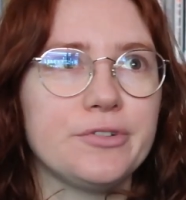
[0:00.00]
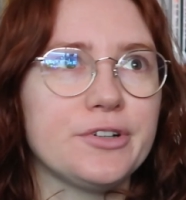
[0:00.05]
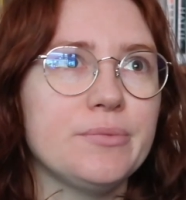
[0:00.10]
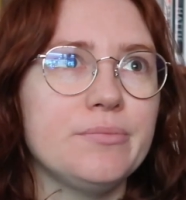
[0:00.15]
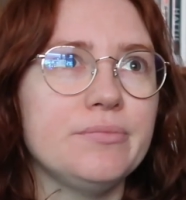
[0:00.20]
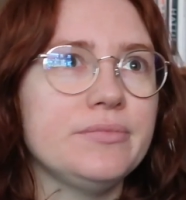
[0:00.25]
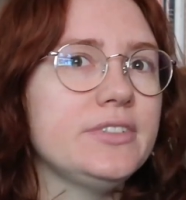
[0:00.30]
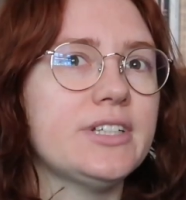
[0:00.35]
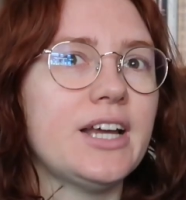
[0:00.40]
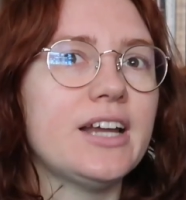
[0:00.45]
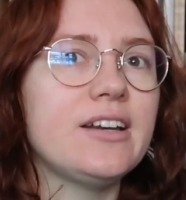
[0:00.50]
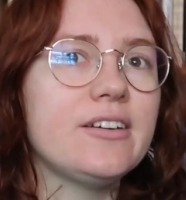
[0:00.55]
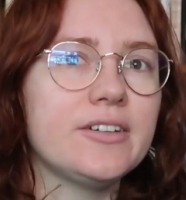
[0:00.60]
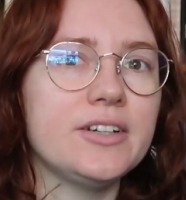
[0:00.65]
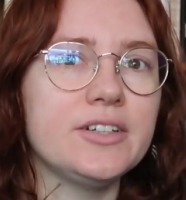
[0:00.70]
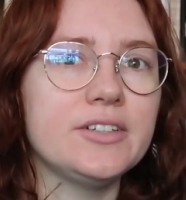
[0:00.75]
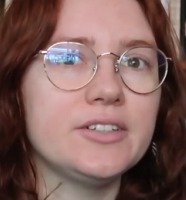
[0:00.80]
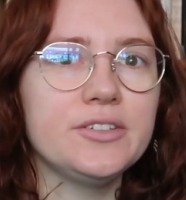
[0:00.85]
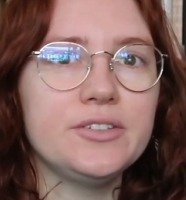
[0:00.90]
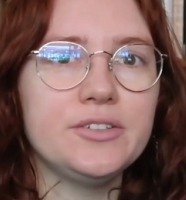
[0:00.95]
from
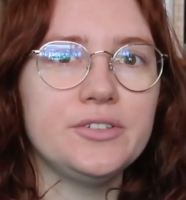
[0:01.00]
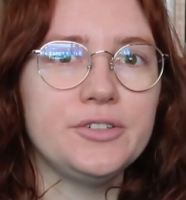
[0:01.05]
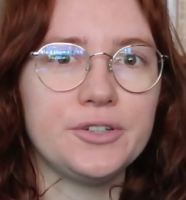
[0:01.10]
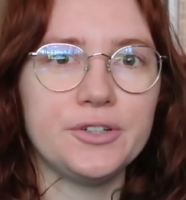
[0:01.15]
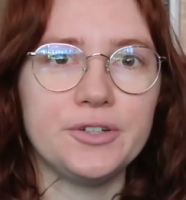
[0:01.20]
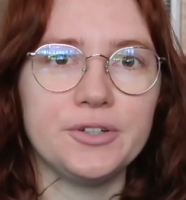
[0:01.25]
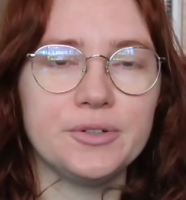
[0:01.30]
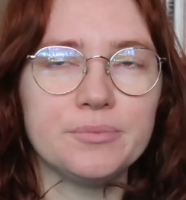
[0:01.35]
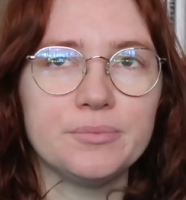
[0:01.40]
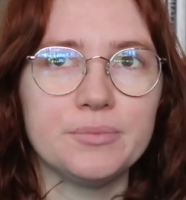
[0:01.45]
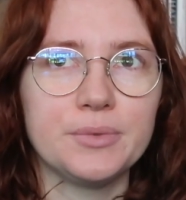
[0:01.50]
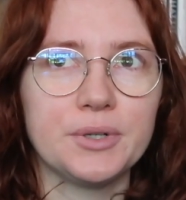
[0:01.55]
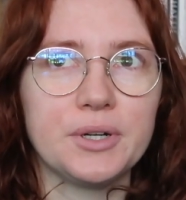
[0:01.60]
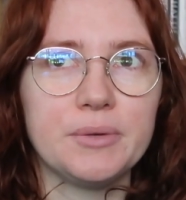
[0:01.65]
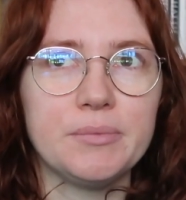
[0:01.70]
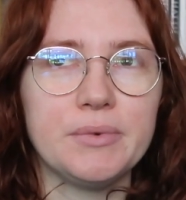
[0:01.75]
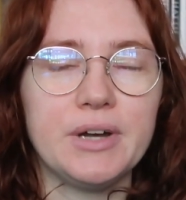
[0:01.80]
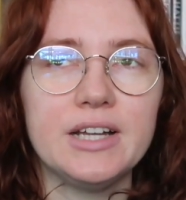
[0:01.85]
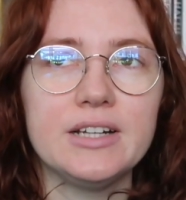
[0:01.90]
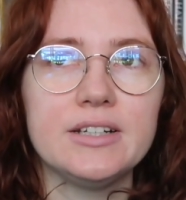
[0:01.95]
January to June,
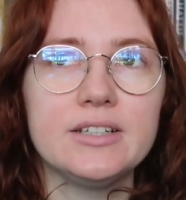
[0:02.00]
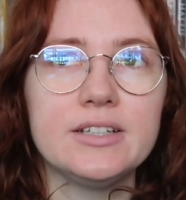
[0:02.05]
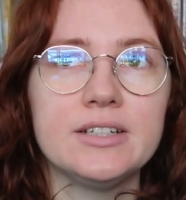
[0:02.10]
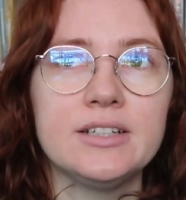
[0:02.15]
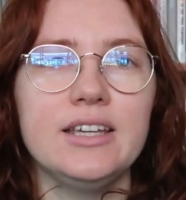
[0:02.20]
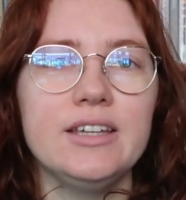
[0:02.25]
pretty much.